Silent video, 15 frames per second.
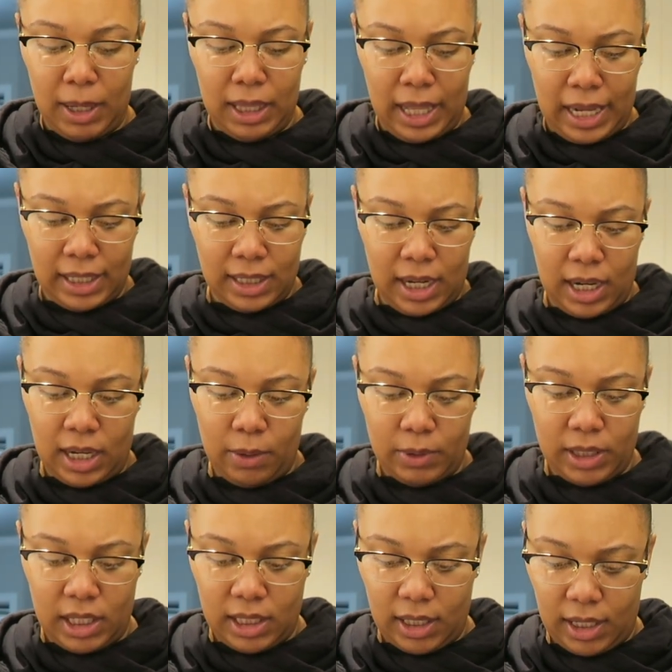last night it
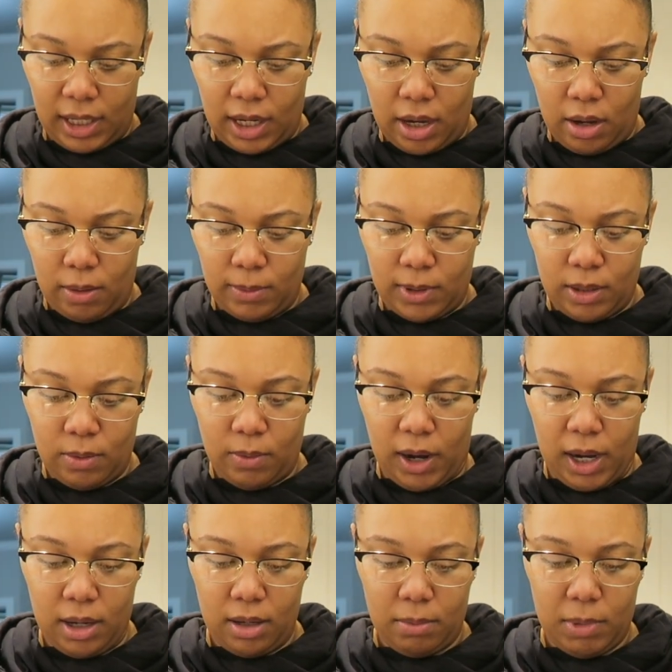was easy to get home too,
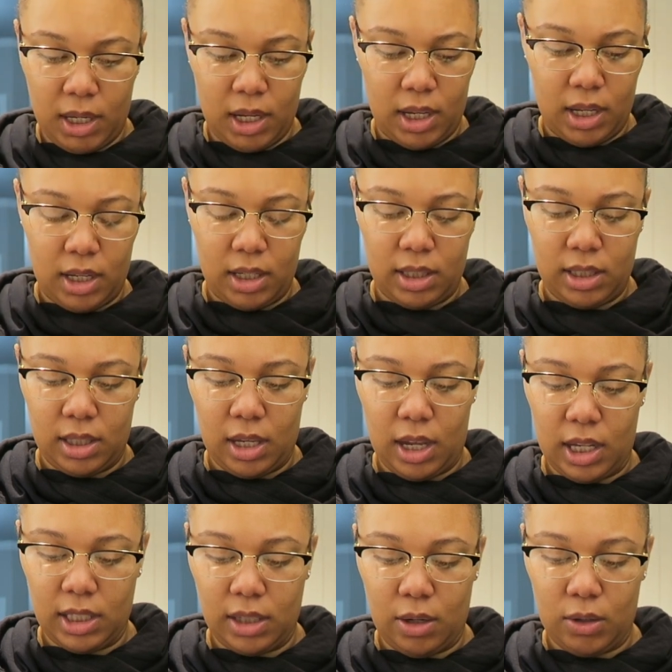right? Because
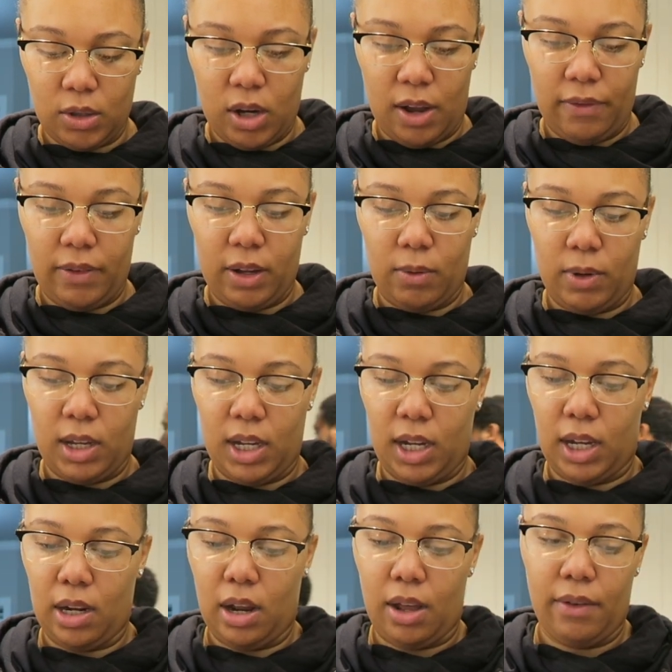it's no traffic when he
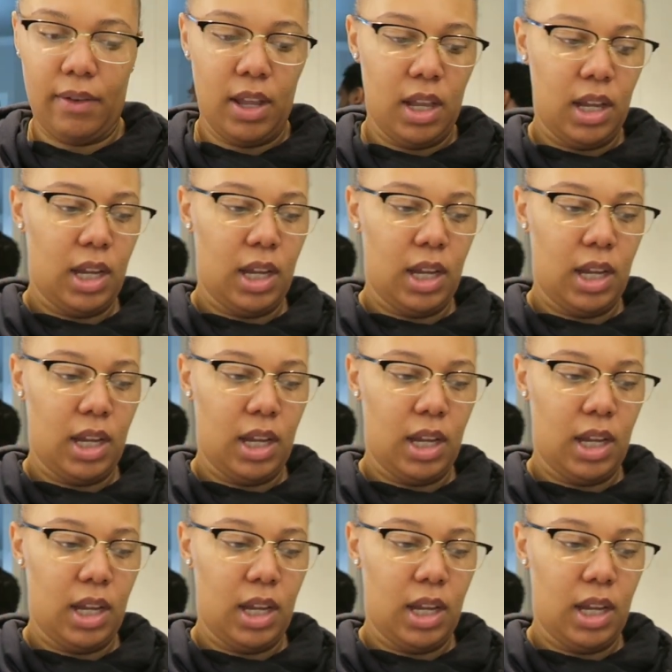get off.